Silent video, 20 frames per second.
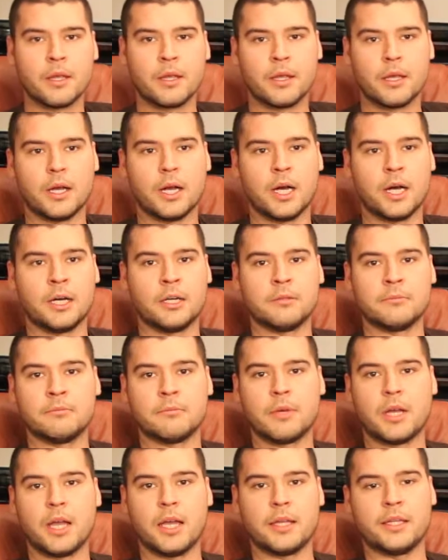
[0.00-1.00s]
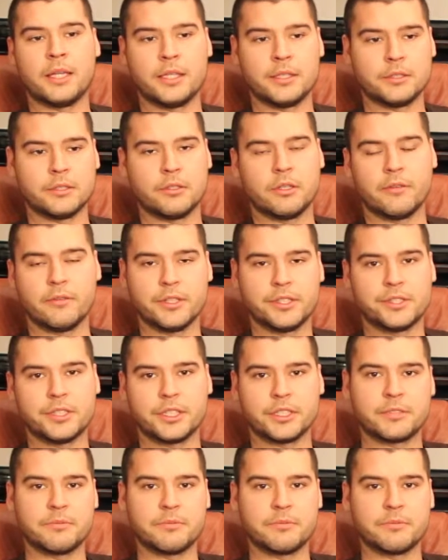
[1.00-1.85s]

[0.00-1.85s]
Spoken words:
and then so every 6